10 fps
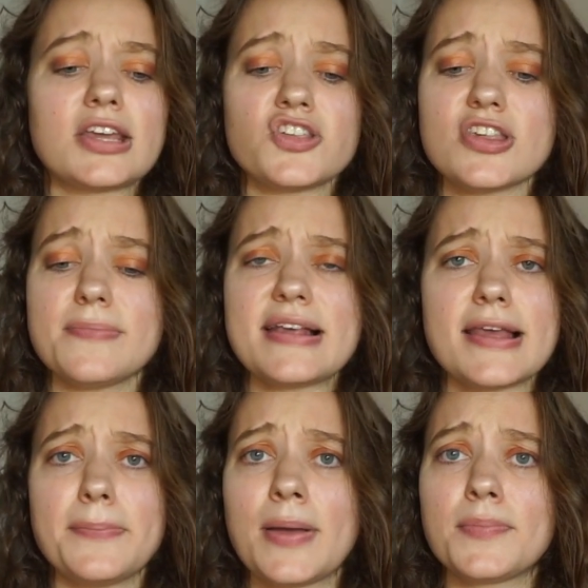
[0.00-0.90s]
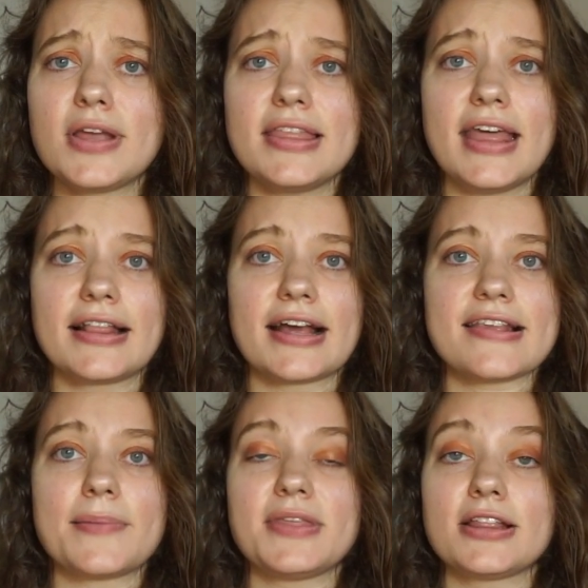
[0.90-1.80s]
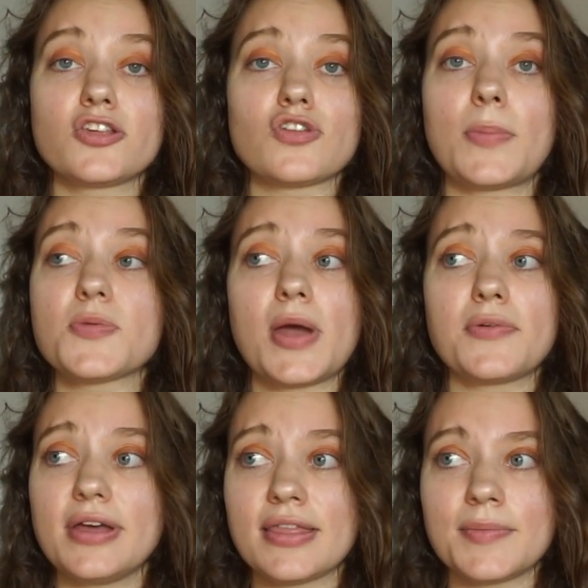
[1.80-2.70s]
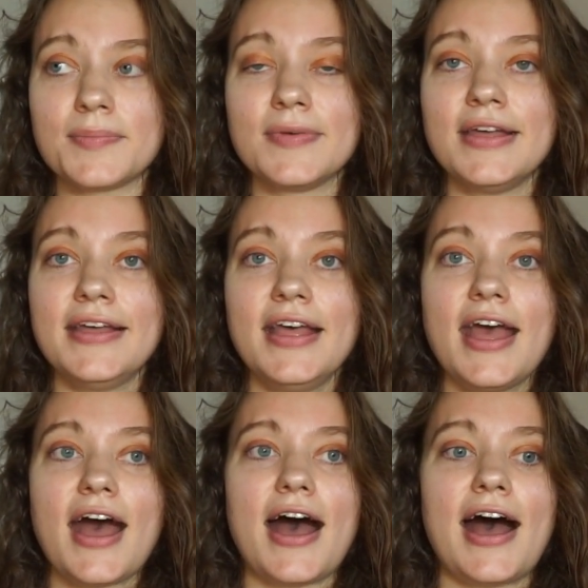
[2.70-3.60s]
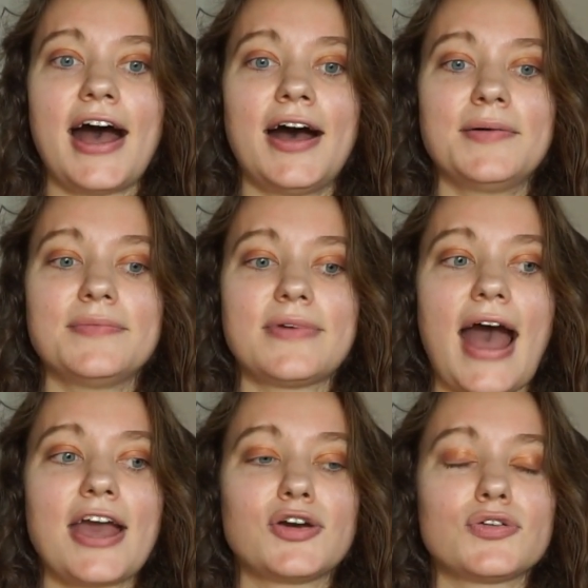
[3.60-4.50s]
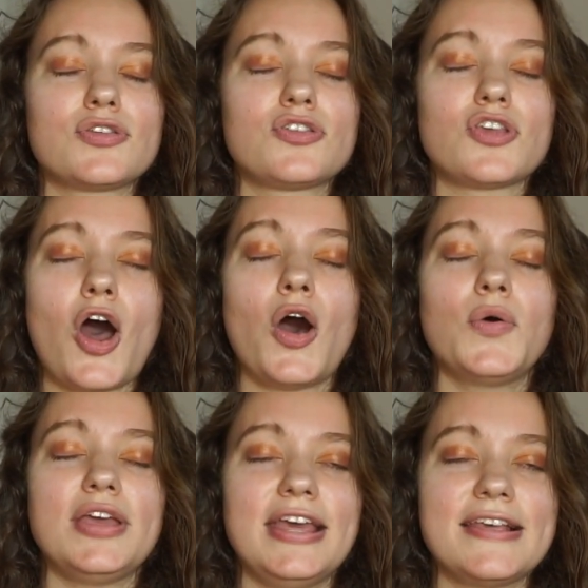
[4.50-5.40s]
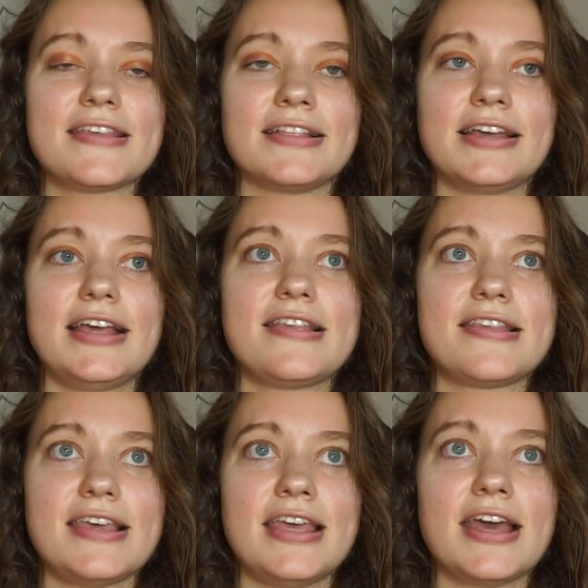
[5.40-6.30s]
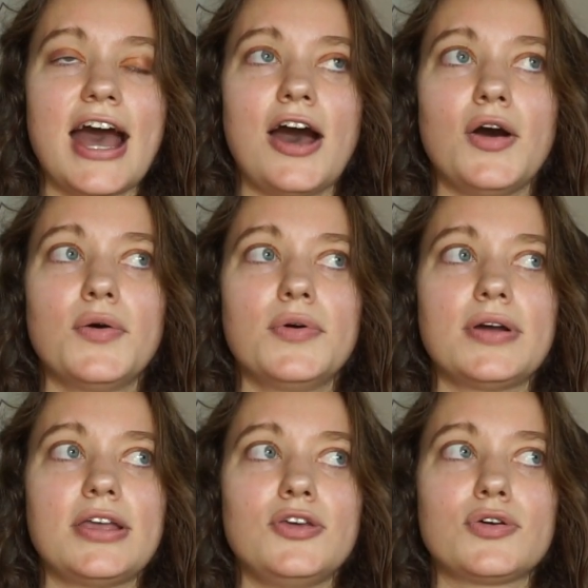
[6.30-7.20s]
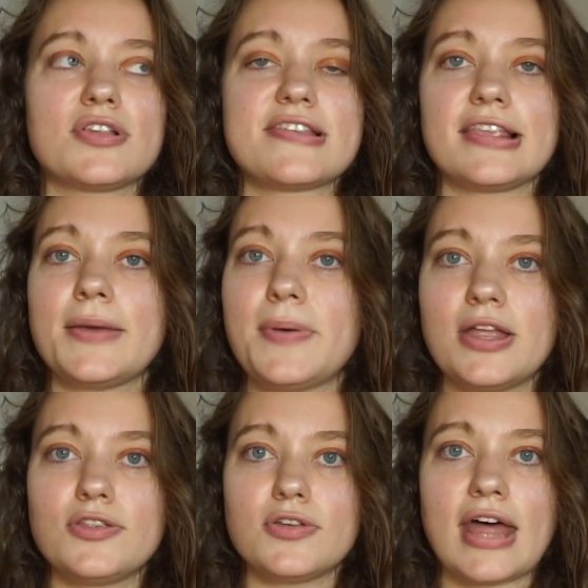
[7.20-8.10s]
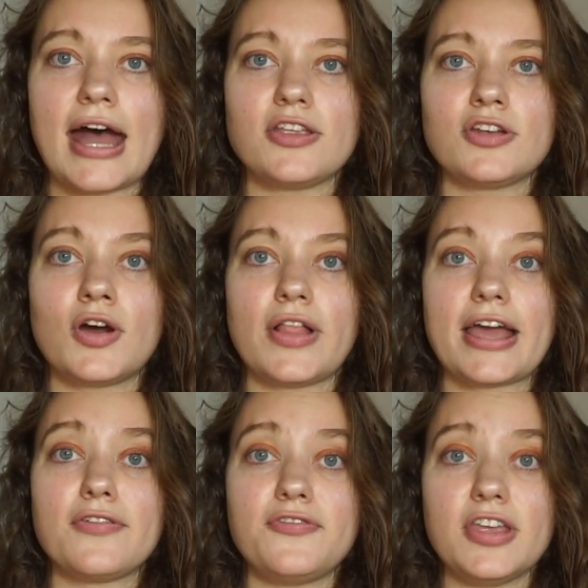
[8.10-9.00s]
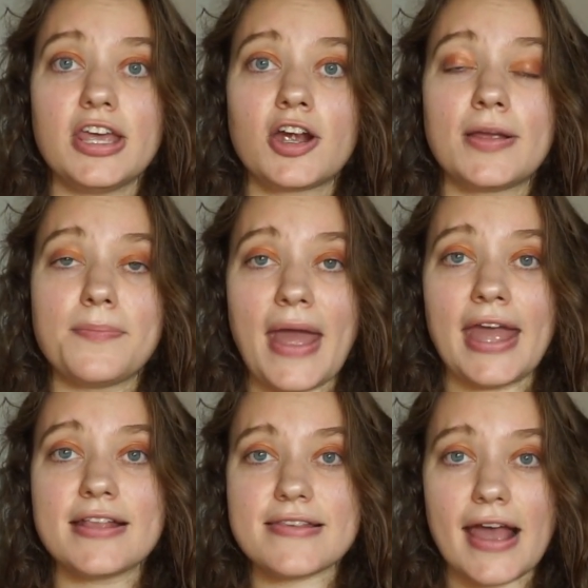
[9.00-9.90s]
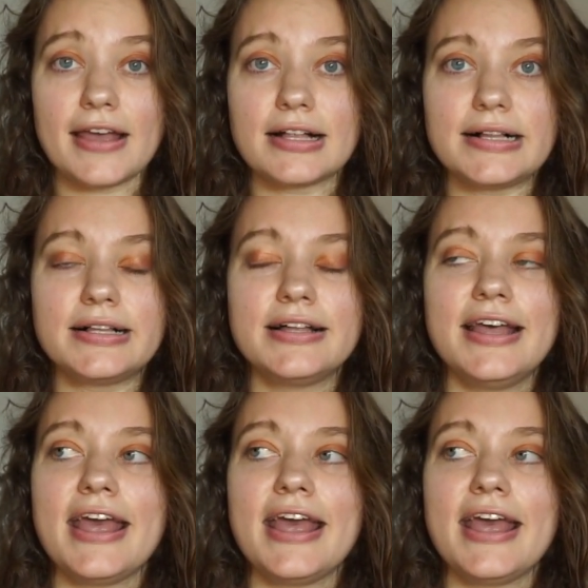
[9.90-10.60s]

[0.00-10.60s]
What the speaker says: just mess up my breathing, like something disrupts my rhythm, I could so easily see how you could slip into that, you know, like fear and pain cycle,